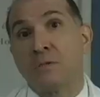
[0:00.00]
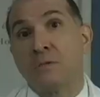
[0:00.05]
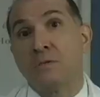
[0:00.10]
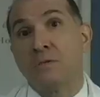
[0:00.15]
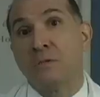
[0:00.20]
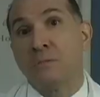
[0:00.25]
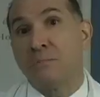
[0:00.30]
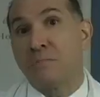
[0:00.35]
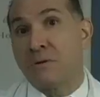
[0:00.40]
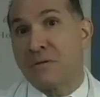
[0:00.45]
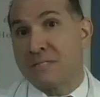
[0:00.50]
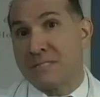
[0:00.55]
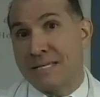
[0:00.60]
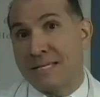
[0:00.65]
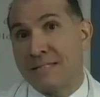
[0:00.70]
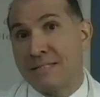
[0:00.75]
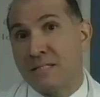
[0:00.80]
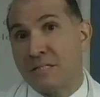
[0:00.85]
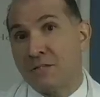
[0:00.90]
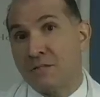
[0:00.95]
to the
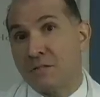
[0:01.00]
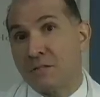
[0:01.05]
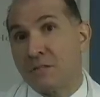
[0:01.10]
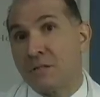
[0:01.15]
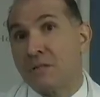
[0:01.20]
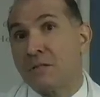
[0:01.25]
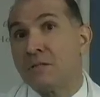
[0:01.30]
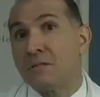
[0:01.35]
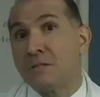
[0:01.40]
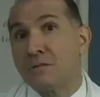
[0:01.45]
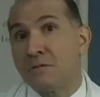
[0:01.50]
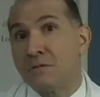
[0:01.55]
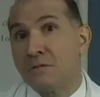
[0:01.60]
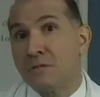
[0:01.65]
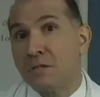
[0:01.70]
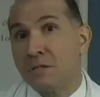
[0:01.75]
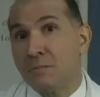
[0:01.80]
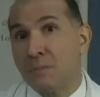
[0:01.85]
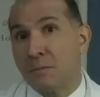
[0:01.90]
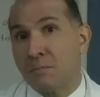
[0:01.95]
presented
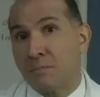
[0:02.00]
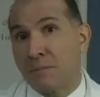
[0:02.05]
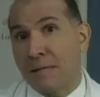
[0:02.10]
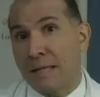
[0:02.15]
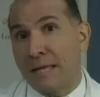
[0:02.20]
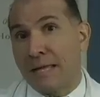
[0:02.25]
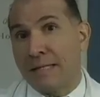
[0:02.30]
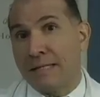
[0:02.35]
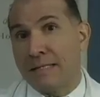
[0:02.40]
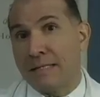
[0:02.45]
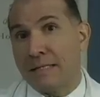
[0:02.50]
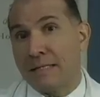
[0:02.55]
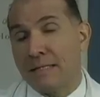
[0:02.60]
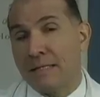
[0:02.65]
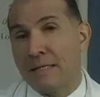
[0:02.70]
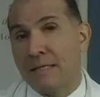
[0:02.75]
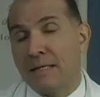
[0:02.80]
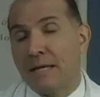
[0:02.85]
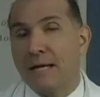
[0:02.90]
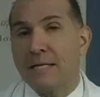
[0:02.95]
treatment plan,
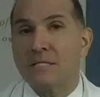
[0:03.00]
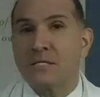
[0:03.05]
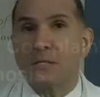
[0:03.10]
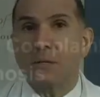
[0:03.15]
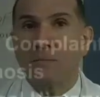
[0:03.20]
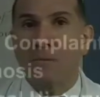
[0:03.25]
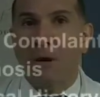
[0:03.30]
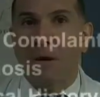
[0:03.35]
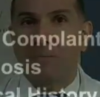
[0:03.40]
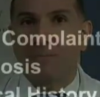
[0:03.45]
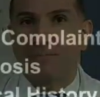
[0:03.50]
and so on.